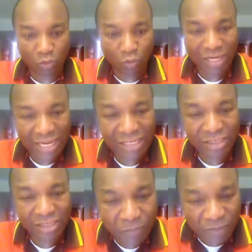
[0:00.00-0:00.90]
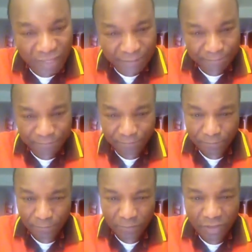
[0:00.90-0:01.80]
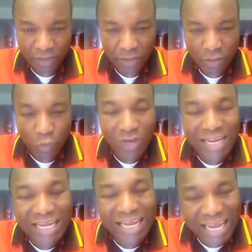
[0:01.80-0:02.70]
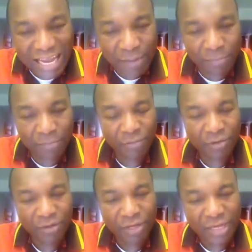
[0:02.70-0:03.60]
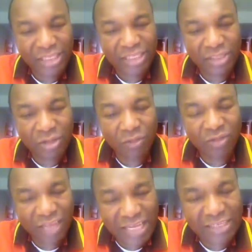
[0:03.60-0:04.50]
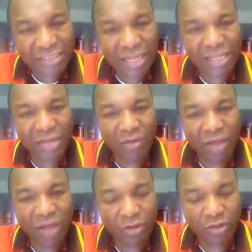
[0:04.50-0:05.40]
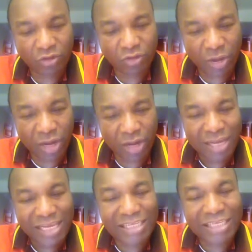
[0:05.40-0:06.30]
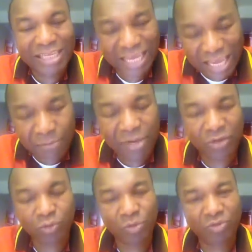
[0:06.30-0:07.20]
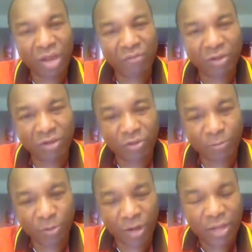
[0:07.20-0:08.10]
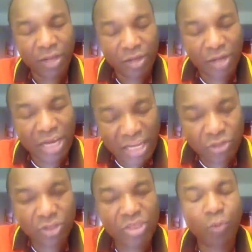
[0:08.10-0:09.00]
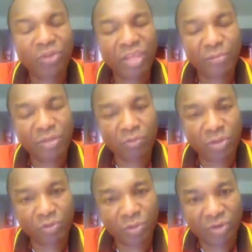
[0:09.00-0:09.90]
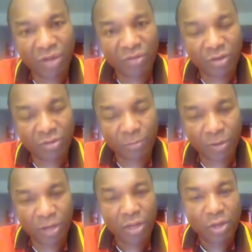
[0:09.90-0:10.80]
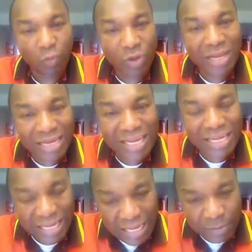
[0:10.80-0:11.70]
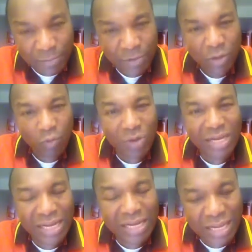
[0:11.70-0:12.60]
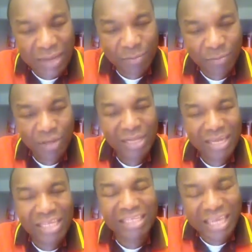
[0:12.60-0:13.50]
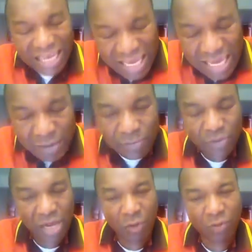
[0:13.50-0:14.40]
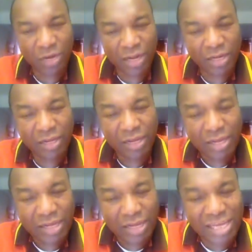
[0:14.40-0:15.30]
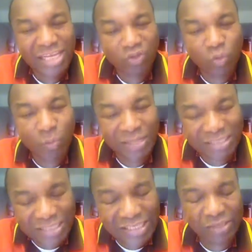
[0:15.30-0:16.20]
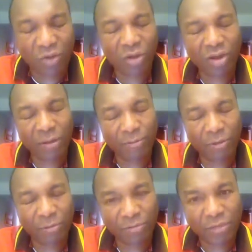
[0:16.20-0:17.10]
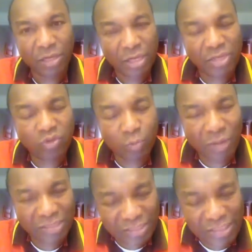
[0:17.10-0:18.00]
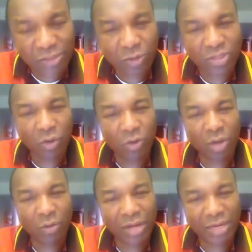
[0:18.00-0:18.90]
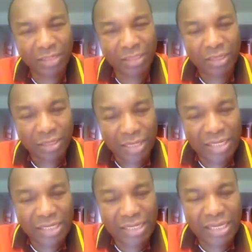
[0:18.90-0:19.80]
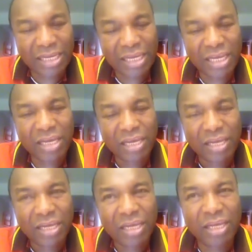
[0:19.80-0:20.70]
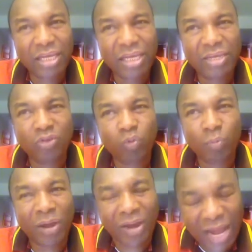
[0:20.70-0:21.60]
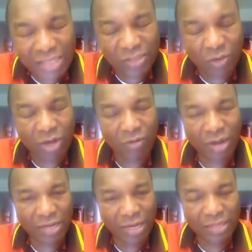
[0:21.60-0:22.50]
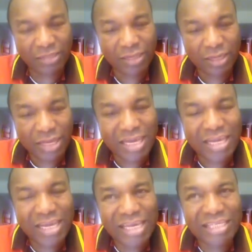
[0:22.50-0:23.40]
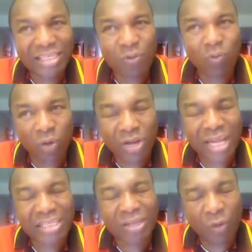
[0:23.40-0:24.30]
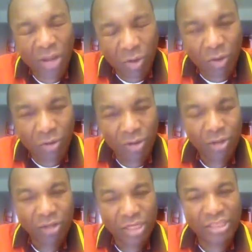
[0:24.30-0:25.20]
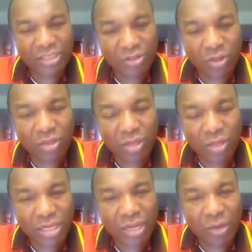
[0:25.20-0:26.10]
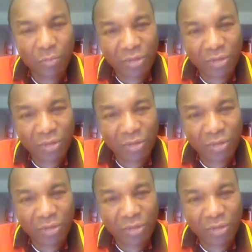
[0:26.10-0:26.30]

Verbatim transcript: we need something. We need Him. It is not things that are driving us to pray. It is Him that should be driving us to pray. Relationship with Him is what should be driving us to pray. We need Him. We need Him. It's Him that we need. He supersedes all our problems. He supersedes all our needs. He superrides all our needs. He is the one that is our Lord. It is not the